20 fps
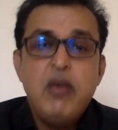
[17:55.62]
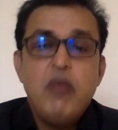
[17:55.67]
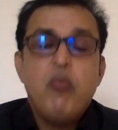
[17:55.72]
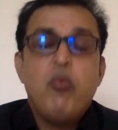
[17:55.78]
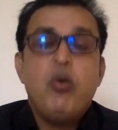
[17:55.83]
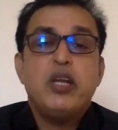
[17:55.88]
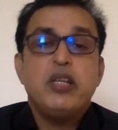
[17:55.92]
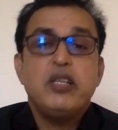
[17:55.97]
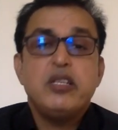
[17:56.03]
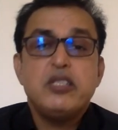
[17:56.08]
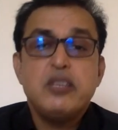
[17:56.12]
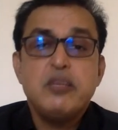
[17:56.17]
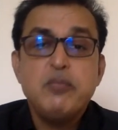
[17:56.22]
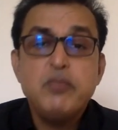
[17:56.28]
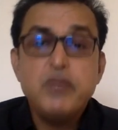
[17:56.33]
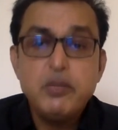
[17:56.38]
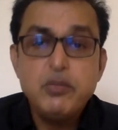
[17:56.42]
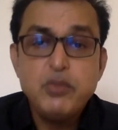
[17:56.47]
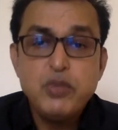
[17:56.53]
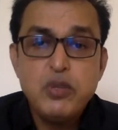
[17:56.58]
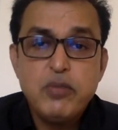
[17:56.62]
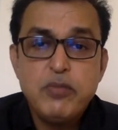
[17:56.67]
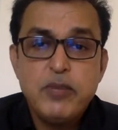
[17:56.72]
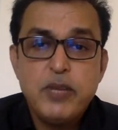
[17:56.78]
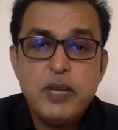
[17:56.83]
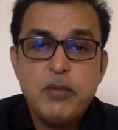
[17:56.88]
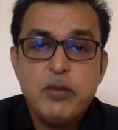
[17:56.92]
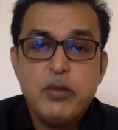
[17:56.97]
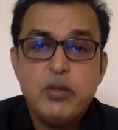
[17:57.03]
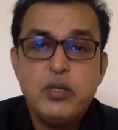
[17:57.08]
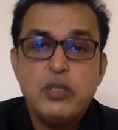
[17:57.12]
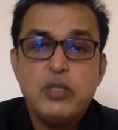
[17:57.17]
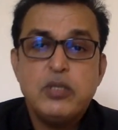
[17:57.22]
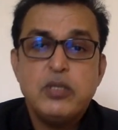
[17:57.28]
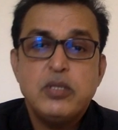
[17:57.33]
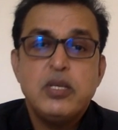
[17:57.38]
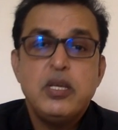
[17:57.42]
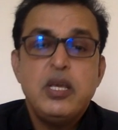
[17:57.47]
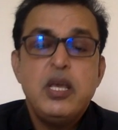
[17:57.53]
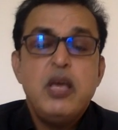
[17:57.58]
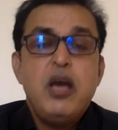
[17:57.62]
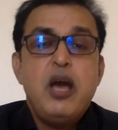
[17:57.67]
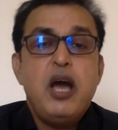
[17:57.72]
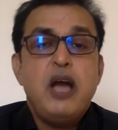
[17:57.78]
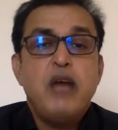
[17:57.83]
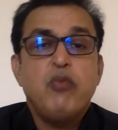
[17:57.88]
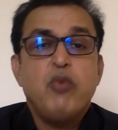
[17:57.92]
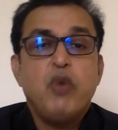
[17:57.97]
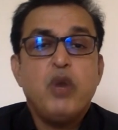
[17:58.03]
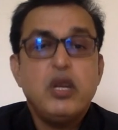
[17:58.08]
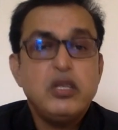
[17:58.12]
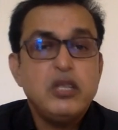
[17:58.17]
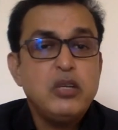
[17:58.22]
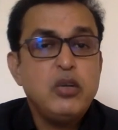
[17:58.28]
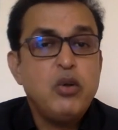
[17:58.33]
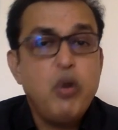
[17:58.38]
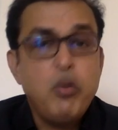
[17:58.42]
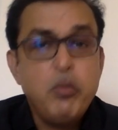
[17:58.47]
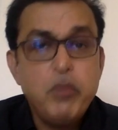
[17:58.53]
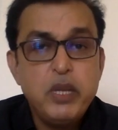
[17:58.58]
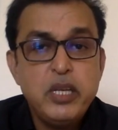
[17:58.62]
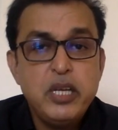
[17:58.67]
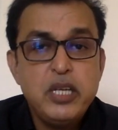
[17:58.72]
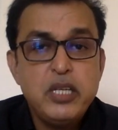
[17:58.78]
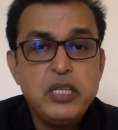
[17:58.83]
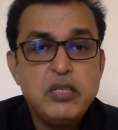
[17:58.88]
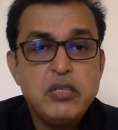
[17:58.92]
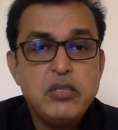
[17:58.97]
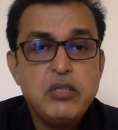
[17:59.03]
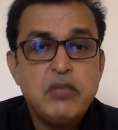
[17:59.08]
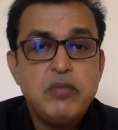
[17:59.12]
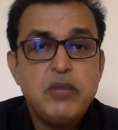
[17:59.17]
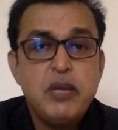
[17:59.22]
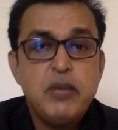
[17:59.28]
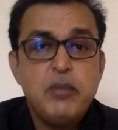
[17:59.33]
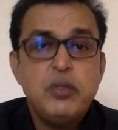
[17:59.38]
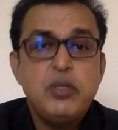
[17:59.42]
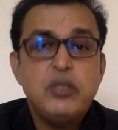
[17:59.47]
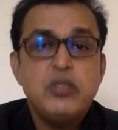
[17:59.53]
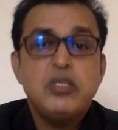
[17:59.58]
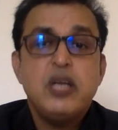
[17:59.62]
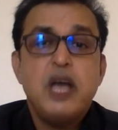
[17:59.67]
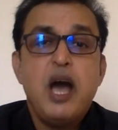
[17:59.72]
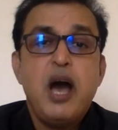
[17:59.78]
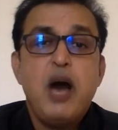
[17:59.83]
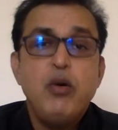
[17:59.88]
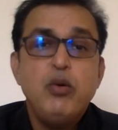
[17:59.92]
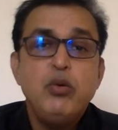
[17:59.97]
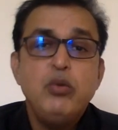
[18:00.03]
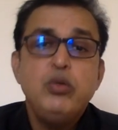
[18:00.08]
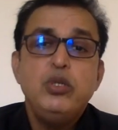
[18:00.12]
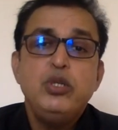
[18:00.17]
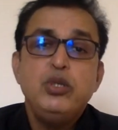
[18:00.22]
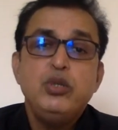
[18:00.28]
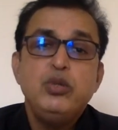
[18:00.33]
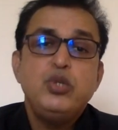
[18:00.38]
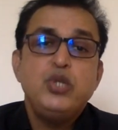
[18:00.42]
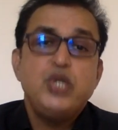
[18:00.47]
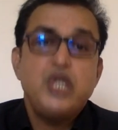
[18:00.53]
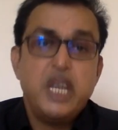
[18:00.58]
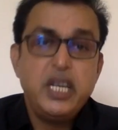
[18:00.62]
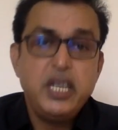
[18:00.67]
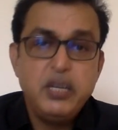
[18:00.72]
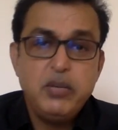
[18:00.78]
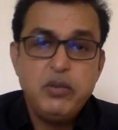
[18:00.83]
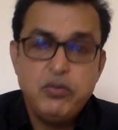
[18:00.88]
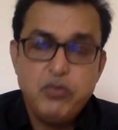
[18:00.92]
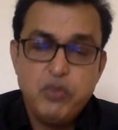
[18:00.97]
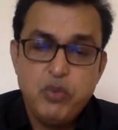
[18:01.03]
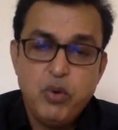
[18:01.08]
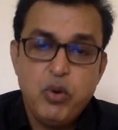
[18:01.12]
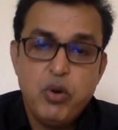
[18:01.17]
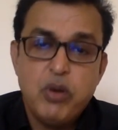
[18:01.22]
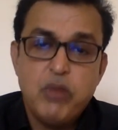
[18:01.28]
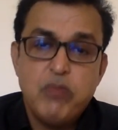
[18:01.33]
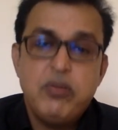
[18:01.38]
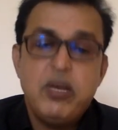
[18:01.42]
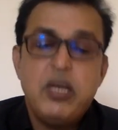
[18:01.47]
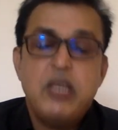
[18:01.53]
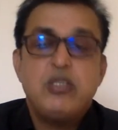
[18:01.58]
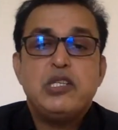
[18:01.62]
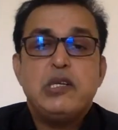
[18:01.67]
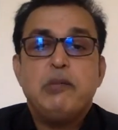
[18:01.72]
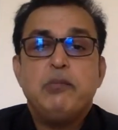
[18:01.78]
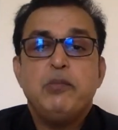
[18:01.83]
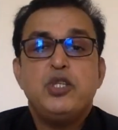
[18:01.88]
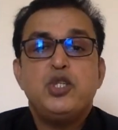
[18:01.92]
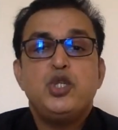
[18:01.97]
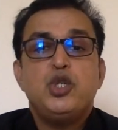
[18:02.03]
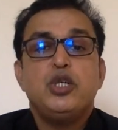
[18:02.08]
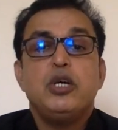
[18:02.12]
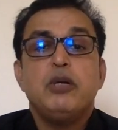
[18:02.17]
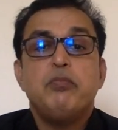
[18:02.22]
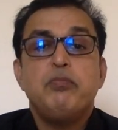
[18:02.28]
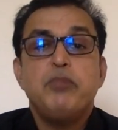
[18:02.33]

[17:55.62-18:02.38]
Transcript: what are the symptoms of diabetes, and what are the complications of diabetes, how do you check for fasting blood sugar,